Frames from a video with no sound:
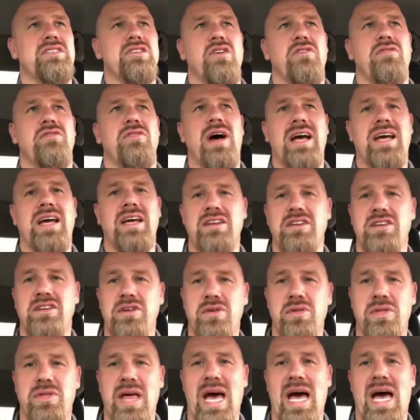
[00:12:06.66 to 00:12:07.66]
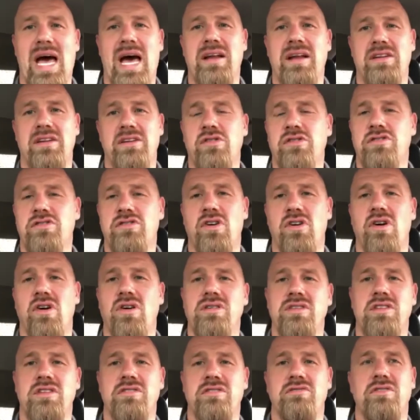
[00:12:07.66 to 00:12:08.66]
so if I can do that, you
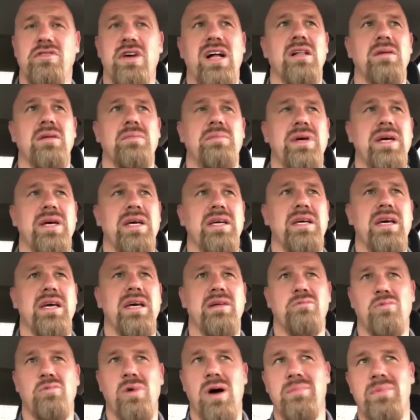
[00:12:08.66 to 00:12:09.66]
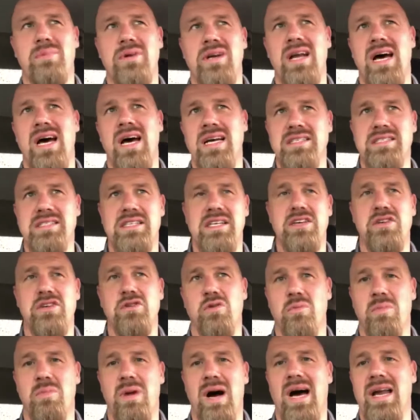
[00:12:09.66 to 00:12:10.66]
start developing and weaponizing
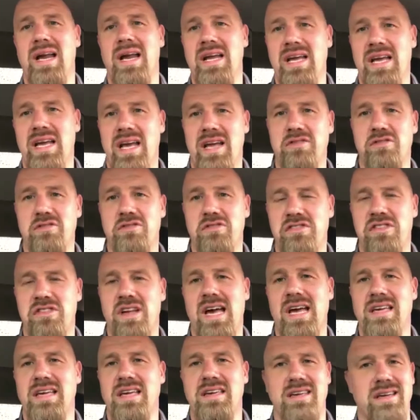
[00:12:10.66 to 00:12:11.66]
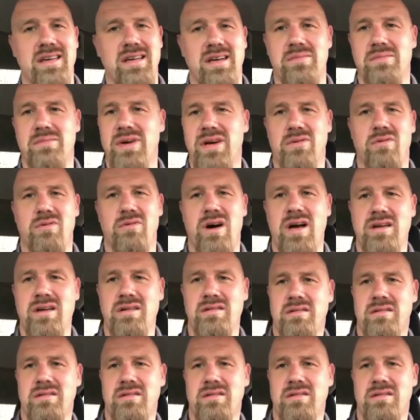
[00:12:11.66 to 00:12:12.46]
your body and your psyche in a big way.